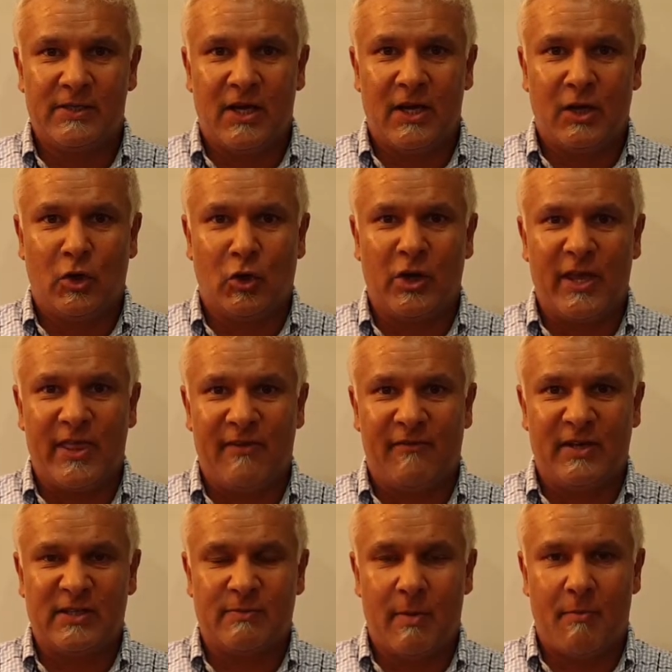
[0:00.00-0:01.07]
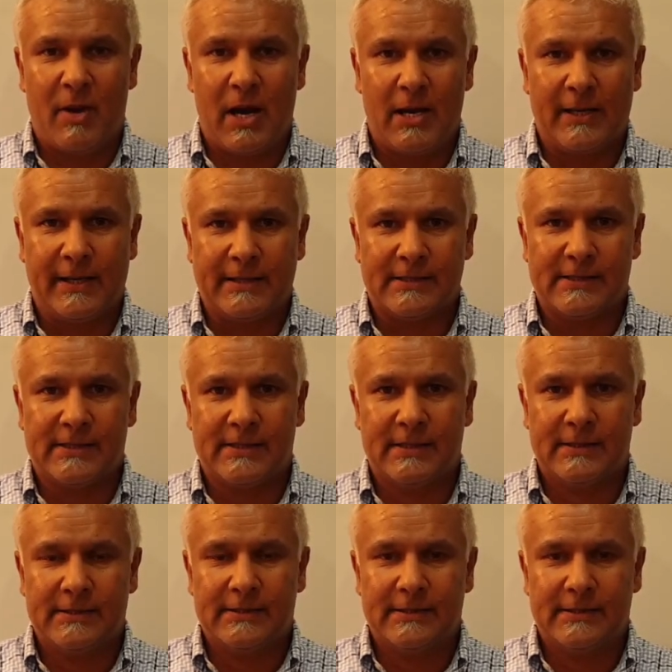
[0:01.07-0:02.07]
looking at the investment markets.